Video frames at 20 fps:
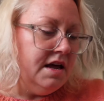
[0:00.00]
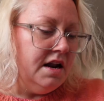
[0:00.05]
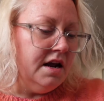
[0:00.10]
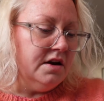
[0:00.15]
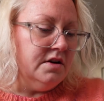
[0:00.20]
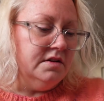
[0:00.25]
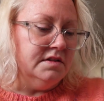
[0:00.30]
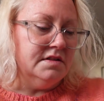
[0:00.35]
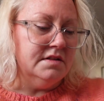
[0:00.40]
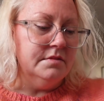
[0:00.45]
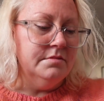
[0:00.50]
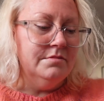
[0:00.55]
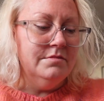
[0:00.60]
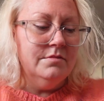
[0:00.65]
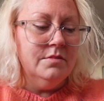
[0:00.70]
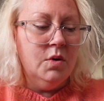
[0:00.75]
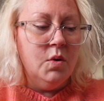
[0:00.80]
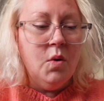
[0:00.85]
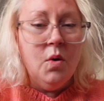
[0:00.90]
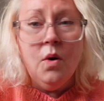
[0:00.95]
I got some
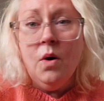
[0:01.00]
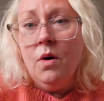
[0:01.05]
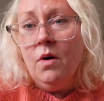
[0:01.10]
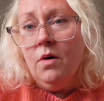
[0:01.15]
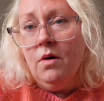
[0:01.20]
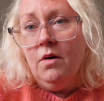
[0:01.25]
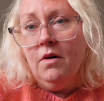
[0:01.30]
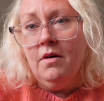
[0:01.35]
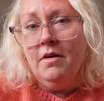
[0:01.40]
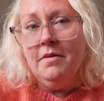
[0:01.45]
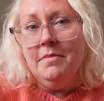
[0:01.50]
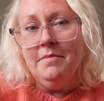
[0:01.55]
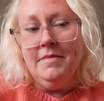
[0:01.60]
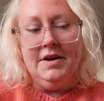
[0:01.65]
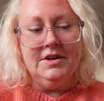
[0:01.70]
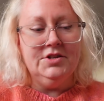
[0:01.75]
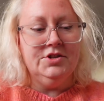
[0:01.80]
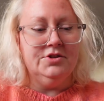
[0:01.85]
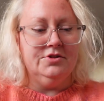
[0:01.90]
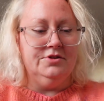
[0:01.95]
more
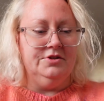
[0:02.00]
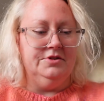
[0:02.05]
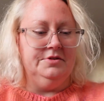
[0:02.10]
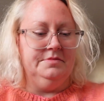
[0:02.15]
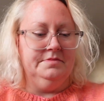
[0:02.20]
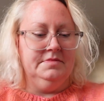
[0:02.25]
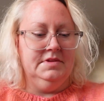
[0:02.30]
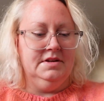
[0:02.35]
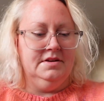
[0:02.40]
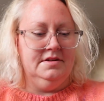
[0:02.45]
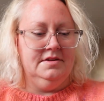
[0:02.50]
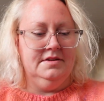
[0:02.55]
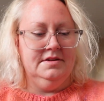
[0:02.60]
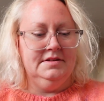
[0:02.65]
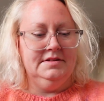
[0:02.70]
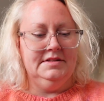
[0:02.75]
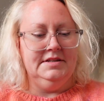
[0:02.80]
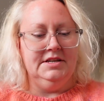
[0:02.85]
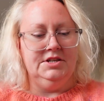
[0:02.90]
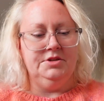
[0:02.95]
mushroom
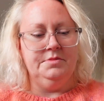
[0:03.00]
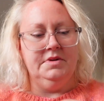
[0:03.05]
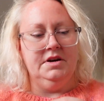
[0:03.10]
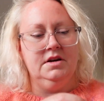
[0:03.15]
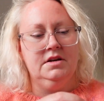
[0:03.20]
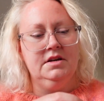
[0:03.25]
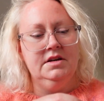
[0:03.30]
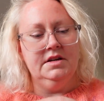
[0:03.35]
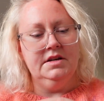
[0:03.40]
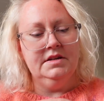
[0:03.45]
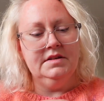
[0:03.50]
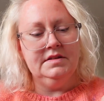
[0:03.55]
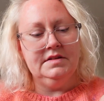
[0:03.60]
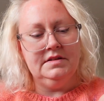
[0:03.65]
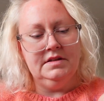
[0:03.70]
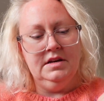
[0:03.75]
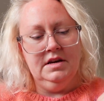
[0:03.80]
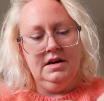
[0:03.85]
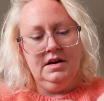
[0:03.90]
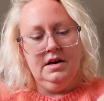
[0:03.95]
stitch
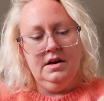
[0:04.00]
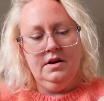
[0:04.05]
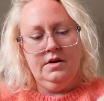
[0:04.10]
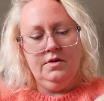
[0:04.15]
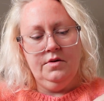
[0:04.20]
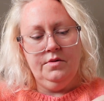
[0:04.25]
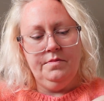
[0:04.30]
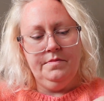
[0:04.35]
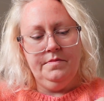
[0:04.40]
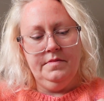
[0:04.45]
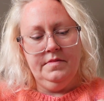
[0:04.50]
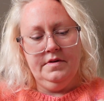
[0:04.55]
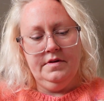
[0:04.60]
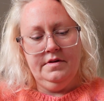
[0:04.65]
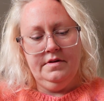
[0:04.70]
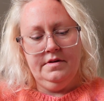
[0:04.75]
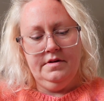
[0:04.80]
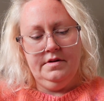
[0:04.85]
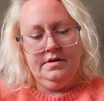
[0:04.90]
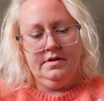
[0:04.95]
markers. Oop.
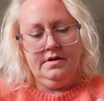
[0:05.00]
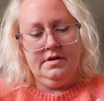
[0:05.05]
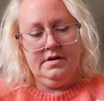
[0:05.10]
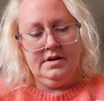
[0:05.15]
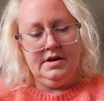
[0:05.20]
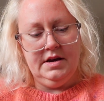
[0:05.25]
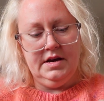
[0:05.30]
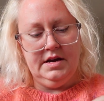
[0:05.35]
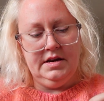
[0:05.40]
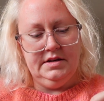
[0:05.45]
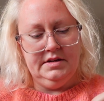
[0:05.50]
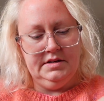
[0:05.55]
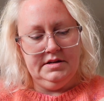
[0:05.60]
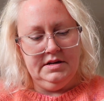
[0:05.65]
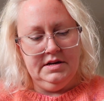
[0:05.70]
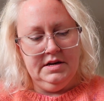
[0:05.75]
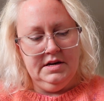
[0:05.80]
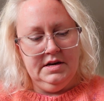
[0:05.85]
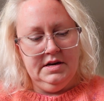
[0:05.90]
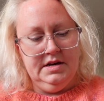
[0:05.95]
And
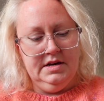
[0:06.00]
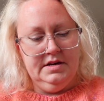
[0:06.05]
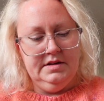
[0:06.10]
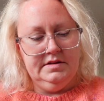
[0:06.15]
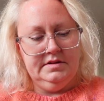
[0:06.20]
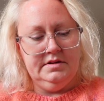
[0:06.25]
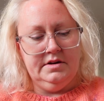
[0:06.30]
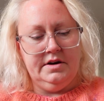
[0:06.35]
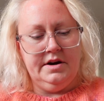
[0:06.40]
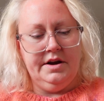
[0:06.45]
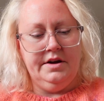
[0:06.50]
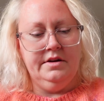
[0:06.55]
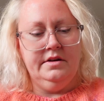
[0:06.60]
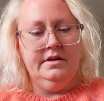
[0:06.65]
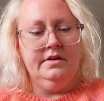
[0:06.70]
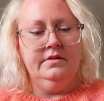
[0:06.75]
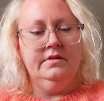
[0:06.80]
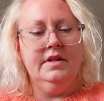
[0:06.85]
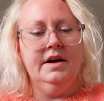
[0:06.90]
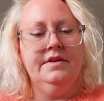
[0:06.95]
sorry,
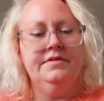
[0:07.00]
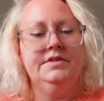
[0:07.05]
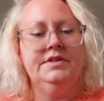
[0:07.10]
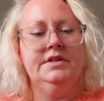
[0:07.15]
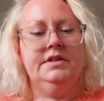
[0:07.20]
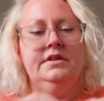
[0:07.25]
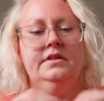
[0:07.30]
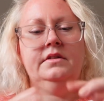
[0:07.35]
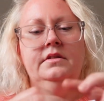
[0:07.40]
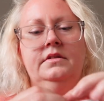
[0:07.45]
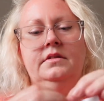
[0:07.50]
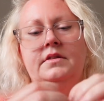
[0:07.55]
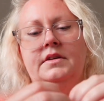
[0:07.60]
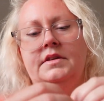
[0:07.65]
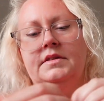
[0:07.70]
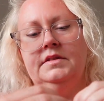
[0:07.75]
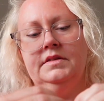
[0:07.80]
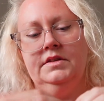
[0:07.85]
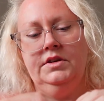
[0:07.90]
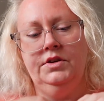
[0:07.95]
you'll have to
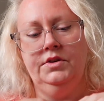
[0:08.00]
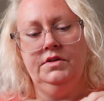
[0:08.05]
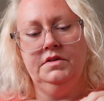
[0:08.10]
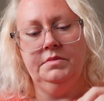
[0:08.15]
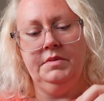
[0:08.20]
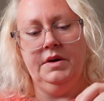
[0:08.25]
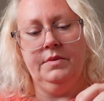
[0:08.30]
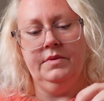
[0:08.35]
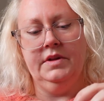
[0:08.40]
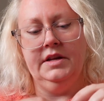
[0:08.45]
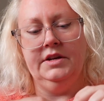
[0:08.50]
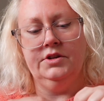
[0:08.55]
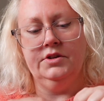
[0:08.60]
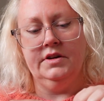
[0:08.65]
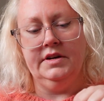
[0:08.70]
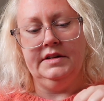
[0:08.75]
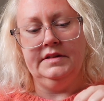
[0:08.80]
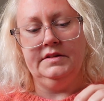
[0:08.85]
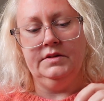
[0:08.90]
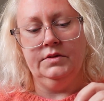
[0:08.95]
excuse me while I
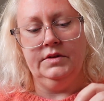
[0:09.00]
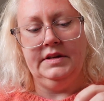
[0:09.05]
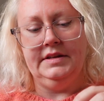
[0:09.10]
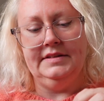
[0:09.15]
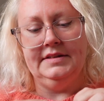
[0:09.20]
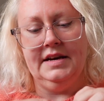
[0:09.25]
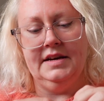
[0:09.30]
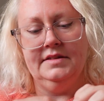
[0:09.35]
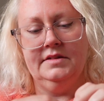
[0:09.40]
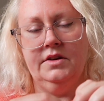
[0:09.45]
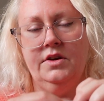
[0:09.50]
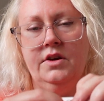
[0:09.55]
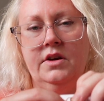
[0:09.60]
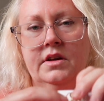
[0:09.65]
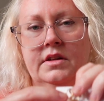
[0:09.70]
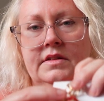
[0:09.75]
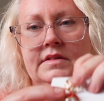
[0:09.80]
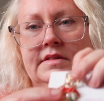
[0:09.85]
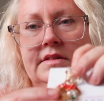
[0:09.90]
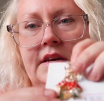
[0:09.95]
try and sort these out so you
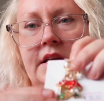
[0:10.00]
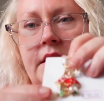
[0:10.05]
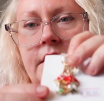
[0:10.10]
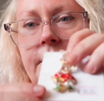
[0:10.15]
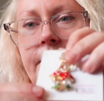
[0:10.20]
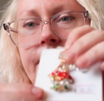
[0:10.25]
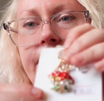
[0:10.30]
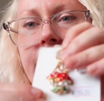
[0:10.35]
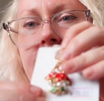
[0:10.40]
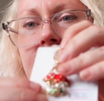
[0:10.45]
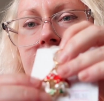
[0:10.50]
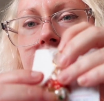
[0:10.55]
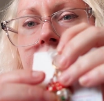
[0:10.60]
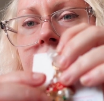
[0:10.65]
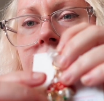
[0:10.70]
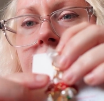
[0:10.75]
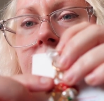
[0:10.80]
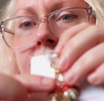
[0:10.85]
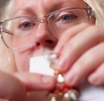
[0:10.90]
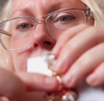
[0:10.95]
can see them.
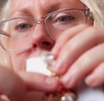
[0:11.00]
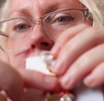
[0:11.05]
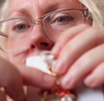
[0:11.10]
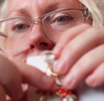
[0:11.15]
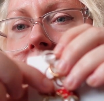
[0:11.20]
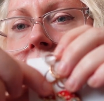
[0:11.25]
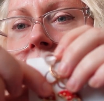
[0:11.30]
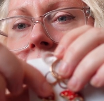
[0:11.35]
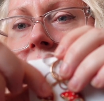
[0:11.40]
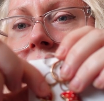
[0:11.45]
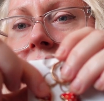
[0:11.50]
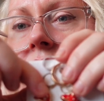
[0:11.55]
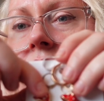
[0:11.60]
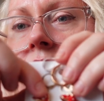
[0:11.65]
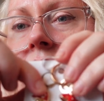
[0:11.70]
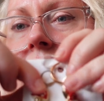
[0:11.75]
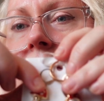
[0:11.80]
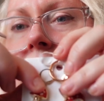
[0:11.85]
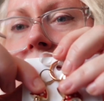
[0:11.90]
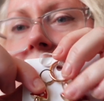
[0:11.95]
A
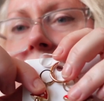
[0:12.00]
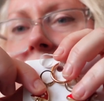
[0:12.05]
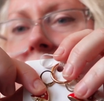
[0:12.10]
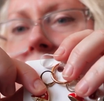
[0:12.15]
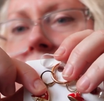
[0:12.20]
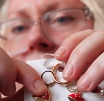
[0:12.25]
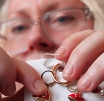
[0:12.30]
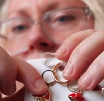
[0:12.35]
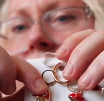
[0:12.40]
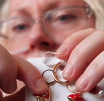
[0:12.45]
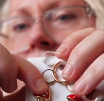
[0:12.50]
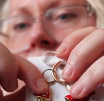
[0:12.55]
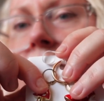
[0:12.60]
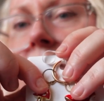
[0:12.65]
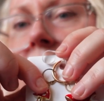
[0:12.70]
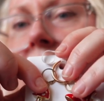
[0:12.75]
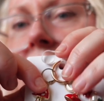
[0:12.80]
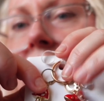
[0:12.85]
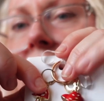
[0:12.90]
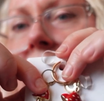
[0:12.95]
cute little set of
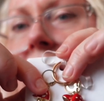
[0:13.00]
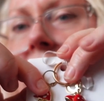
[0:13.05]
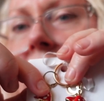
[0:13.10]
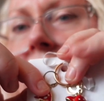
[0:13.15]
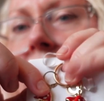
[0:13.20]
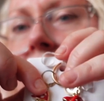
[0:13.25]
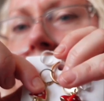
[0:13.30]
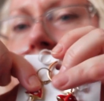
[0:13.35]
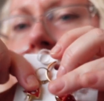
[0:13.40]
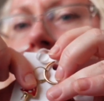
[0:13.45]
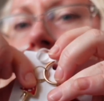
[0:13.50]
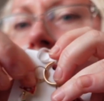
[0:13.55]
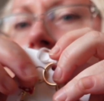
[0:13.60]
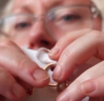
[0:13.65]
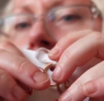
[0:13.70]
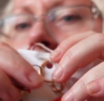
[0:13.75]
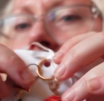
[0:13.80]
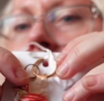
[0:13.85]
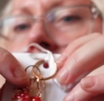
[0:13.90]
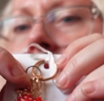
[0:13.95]
3.
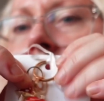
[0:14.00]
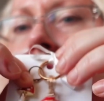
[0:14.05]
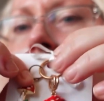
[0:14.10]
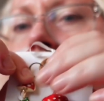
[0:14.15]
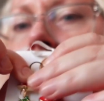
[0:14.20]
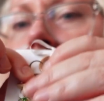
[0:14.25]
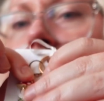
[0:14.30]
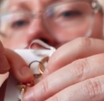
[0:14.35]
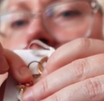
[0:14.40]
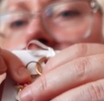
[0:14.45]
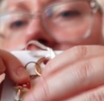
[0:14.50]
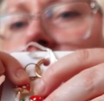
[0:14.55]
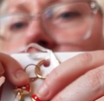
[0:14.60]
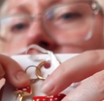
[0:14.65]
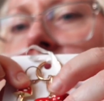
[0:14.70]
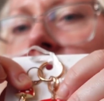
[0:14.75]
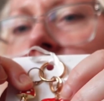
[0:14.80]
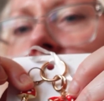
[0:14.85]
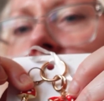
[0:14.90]
Beep.